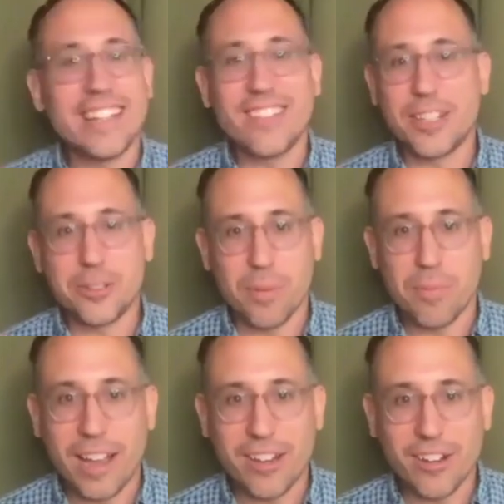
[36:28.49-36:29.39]
these
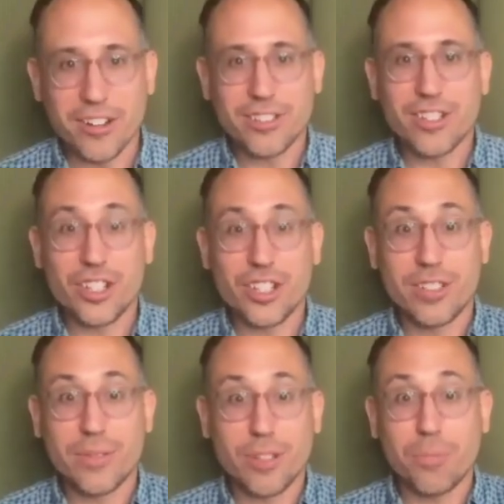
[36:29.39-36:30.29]
reminders to just
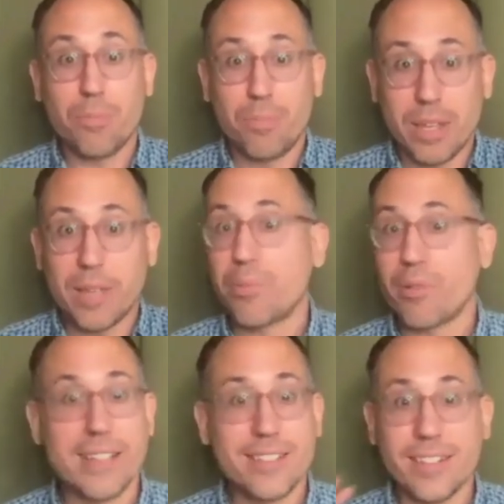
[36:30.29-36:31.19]
be present